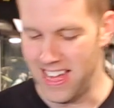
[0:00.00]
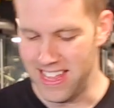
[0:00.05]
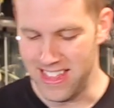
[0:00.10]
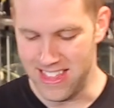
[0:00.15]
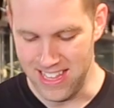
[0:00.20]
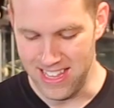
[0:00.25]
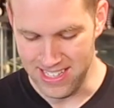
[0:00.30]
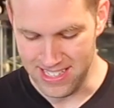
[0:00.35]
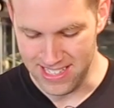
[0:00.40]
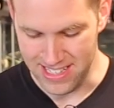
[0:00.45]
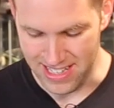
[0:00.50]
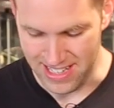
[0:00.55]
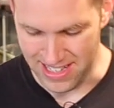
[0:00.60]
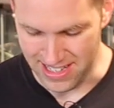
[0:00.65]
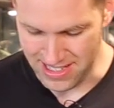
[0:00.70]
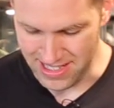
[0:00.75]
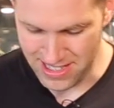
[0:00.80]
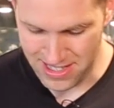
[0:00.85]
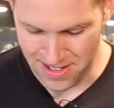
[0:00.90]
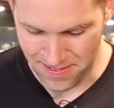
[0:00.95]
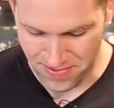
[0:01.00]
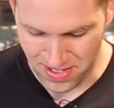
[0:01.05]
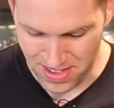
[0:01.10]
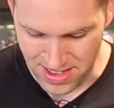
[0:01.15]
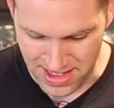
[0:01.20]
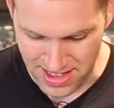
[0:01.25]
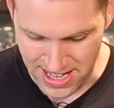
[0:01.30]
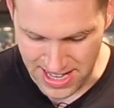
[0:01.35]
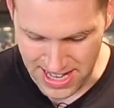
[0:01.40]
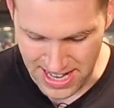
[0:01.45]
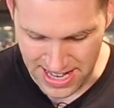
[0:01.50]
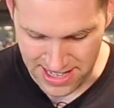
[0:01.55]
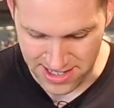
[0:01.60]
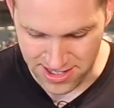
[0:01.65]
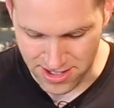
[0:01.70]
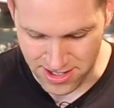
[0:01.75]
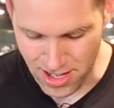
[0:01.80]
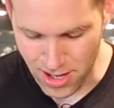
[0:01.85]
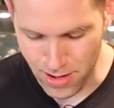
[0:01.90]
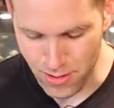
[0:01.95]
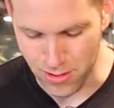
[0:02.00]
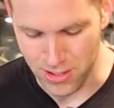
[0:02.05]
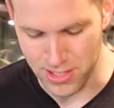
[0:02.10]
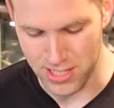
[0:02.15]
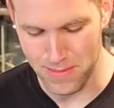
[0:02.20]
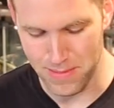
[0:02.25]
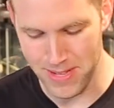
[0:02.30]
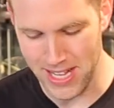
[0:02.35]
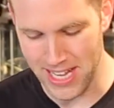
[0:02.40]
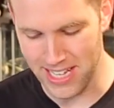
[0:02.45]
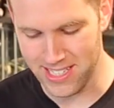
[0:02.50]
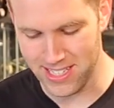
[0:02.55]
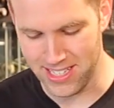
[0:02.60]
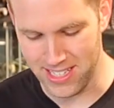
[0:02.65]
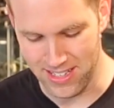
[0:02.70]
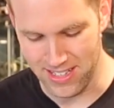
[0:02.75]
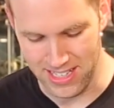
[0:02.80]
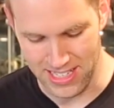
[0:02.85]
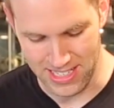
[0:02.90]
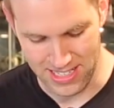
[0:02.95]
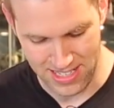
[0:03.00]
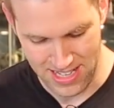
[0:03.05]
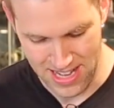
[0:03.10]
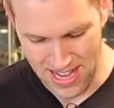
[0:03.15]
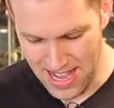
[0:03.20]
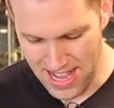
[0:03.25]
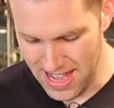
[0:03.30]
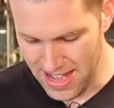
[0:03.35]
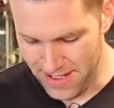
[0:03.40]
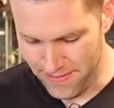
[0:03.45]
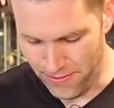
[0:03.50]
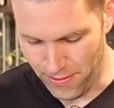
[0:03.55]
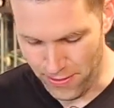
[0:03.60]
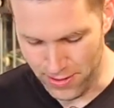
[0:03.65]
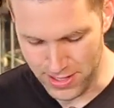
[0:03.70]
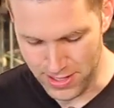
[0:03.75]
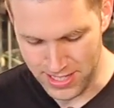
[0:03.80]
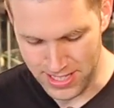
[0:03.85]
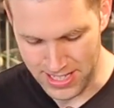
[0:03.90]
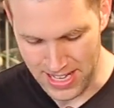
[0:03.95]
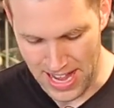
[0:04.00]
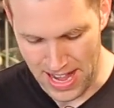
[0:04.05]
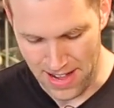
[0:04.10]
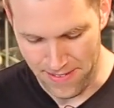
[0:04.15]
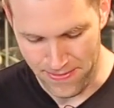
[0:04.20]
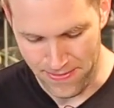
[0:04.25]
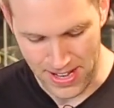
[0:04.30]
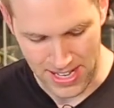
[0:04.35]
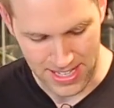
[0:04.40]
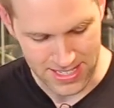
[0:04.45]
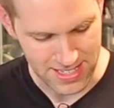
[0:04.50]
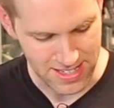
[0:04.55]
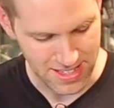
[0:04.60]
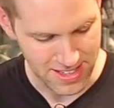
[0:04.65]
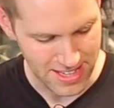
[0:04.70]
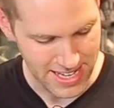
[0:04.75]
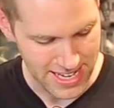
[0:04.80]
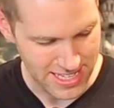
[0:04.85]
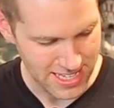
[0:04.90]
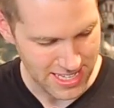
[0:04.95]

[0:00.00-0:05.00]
this is the Star Wars, the Black Series Force FX Elite